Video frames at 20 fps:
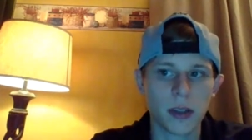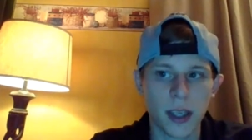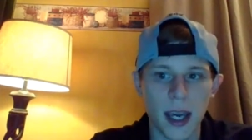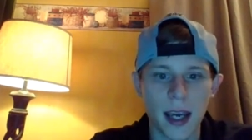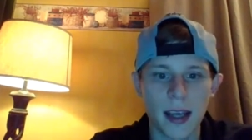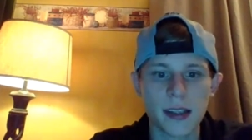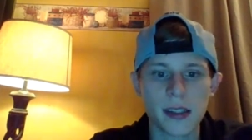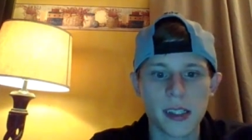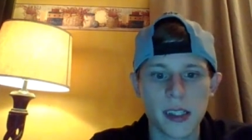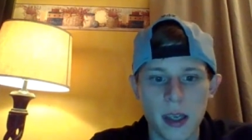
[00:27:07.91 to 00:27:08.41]

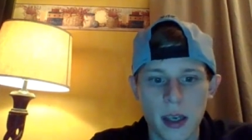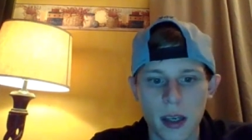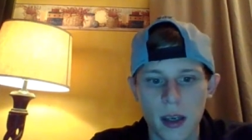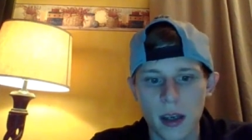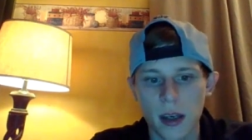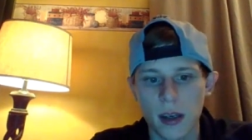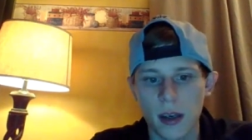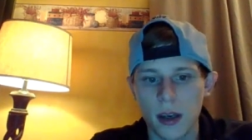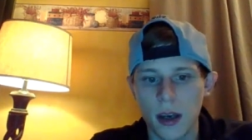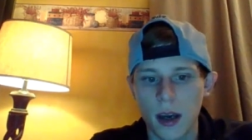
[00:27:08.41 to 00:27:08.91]
Yes,
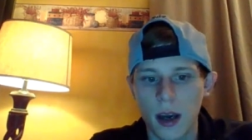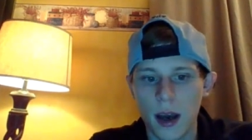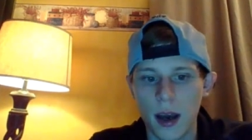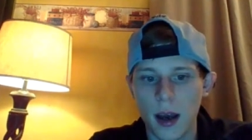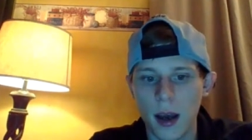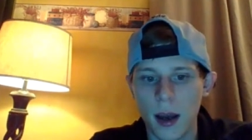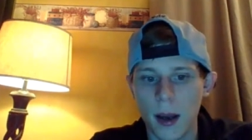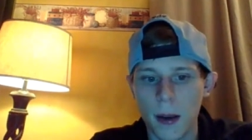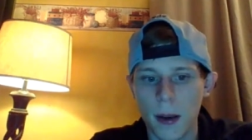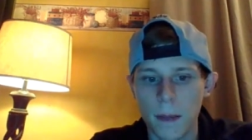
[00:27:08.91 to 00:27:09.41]

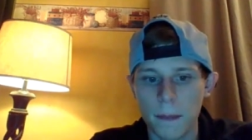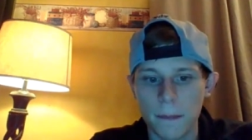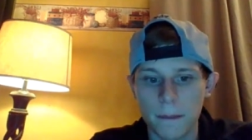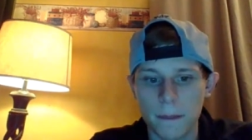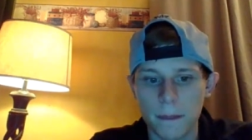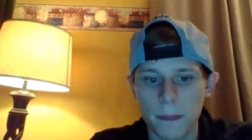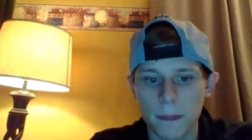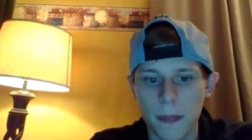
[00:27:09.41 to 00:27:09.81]
um,